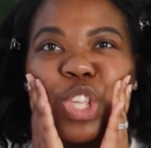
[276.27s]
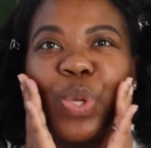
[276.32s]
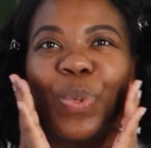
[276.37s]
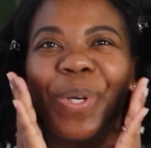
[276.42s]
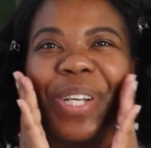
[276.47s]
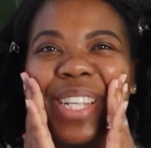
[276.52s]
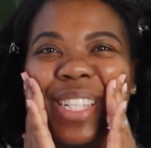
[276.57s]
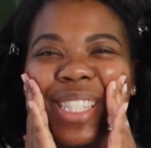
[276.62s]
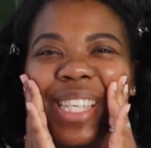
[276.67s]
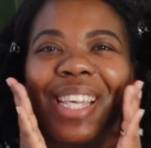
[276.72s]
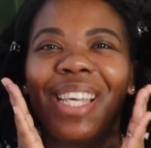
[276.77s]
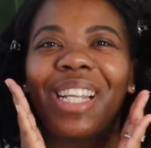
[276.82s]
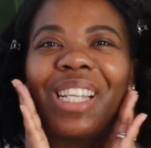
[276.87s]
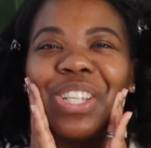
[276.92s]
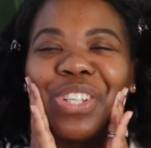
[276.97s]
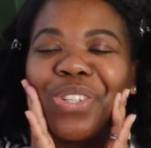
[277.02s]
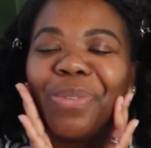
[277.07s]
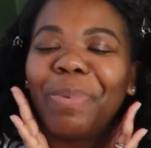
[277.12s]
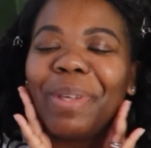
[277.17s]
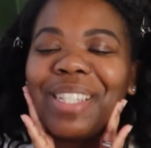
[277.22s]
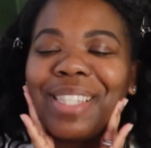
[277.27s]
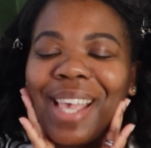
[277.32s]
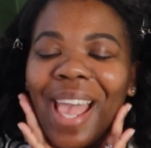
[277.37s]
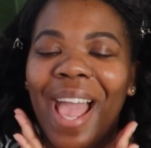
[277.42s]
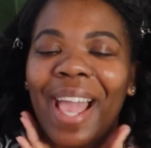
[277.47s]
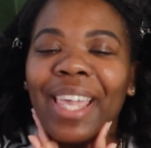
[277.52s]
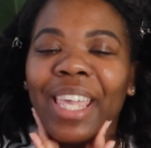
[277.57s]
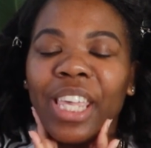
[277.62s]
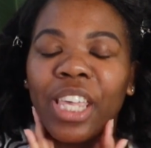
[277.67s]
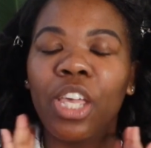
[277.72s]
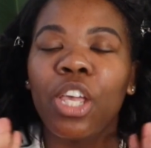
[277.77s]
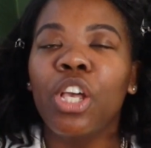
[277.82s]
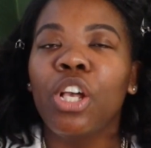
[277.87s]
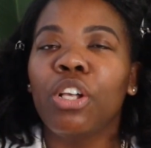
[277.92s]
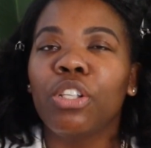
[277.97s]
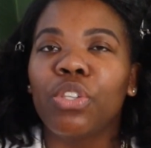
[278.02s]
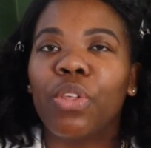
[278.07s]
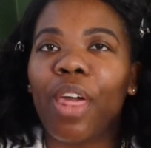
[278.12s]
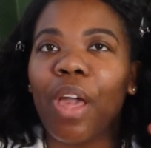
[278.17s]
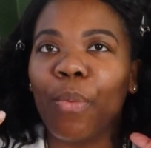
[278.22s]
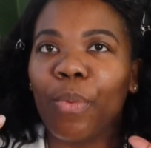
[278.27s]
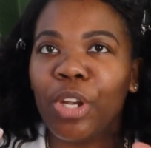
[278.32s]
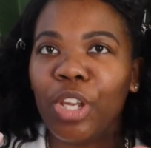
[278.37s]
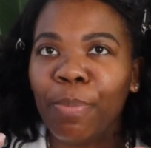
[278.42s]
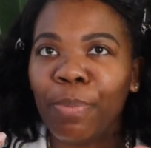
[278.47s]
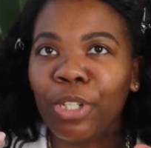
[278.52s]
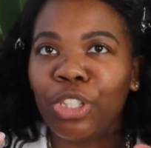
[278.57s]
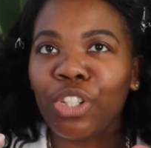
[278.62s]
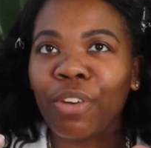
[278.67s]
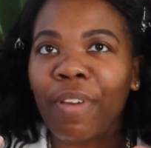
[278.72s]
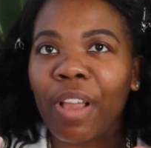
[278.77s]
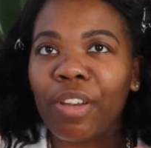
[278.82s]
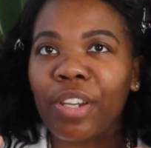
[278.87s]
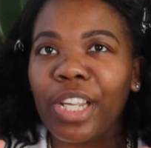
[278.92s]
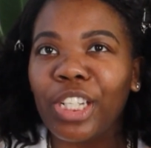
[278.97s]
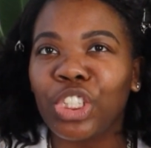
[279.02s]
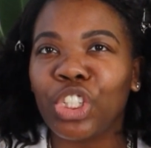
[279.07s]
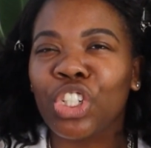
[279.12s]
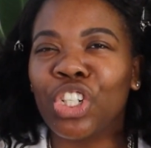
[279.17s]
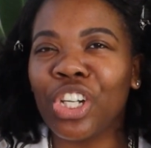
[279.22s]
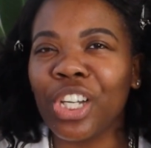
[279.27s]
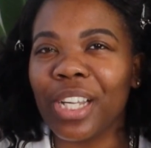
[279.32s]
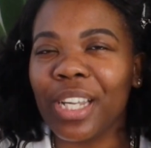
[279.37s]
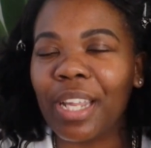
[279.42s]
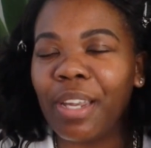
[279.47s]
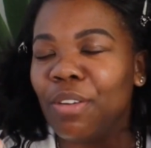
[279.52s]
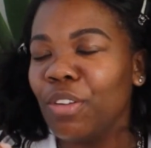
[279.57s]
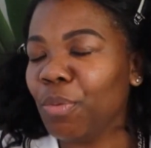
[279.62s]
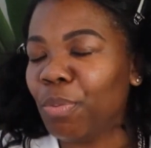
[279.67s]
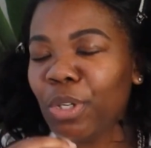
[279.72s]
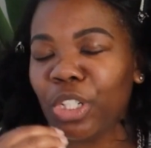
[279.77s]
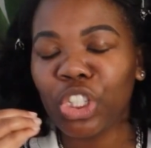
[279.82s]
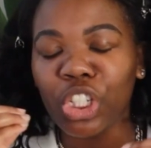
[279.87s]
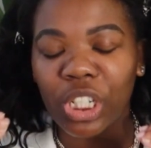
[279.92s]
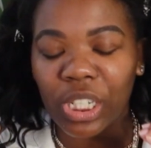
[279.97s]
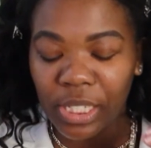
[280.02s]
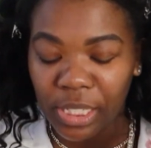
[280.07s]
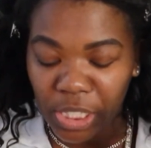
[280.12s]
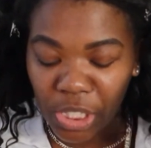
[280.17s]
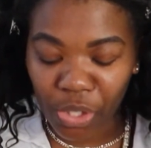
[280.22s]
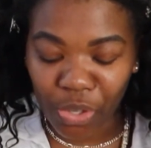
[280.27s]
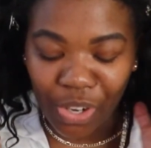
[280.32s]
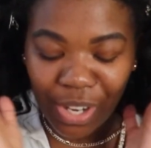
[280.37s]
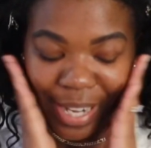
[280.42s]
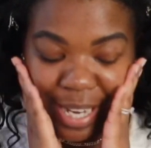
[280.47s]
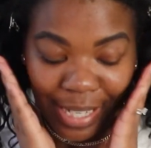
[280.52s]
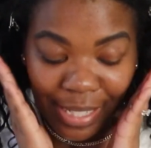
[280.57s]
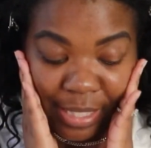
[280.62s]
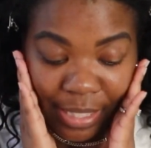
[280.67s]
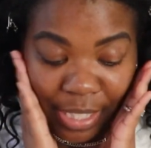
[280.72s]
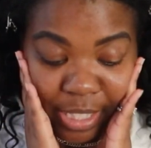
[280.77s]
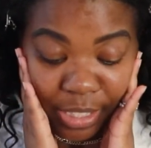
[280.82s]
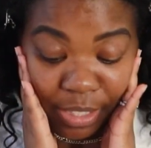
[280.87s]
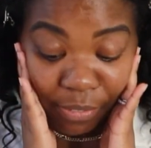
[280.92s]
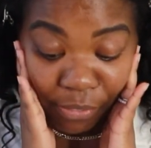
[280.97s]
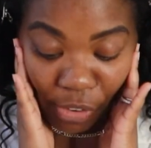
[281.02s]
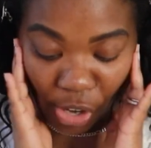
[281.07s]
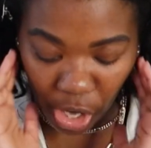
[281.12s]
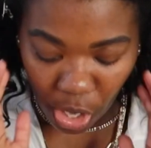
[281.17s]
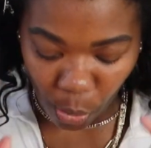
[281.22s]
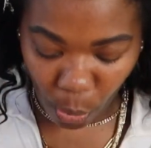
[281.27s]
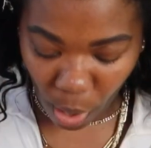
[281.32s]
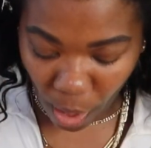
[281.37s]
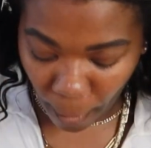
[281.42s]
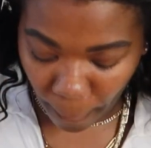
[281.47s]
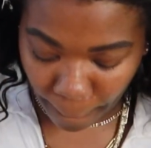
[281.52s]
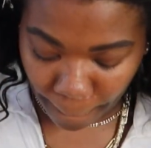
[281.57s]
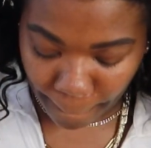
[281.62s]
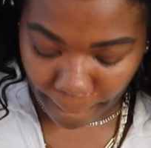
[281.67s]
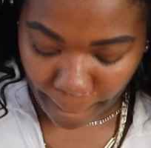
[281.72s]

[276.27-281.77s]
You want it to get a little bit tacky so that when you put your foundation on and you put your concealer on, it sticks very well.